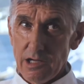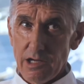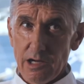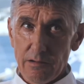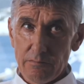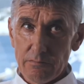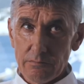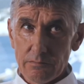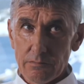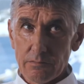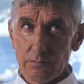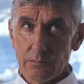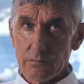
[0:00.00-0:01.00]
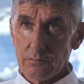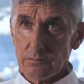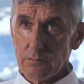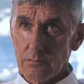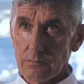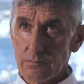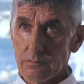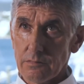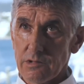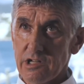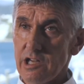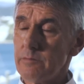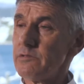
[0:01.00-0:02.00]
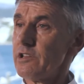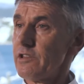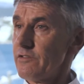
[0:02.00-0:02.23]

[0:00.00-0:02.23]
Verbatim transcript: um, come to